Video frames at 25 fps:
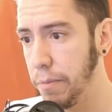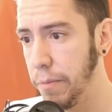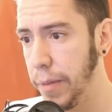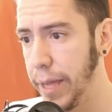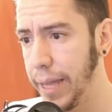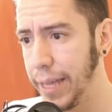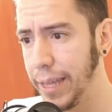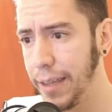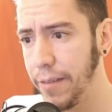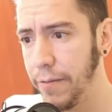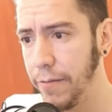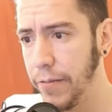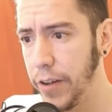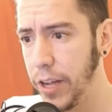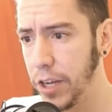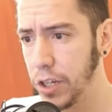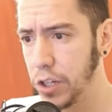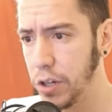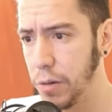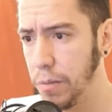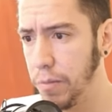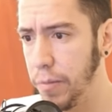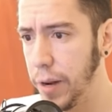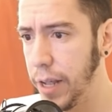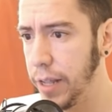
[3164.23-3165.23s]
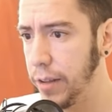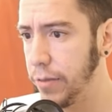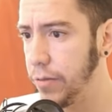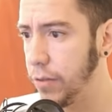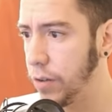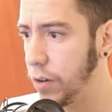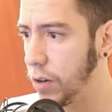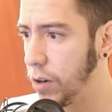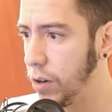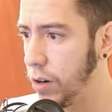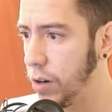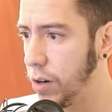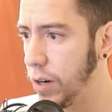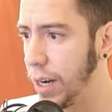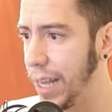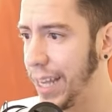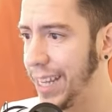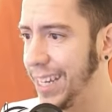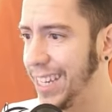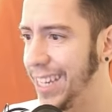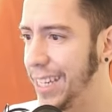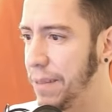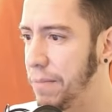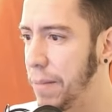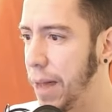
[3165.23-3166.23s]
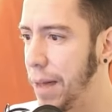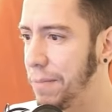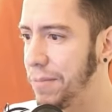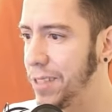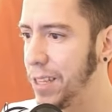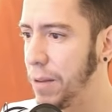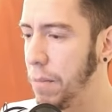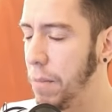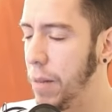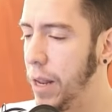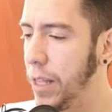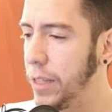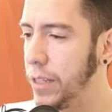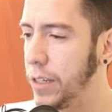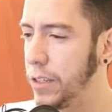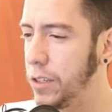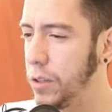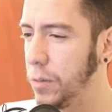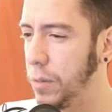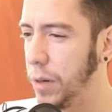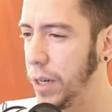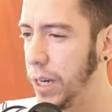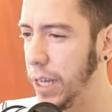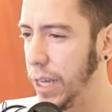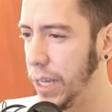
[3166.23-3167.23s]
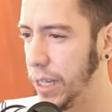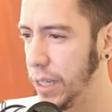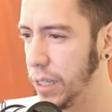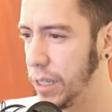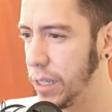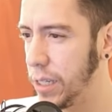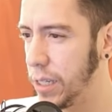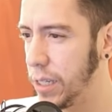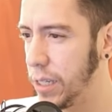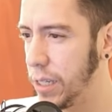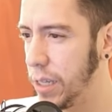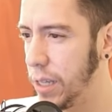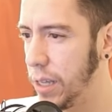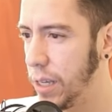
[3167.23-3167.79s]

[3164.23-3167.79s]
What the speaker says: Baking function planned for color ID maps in Blender 2.8.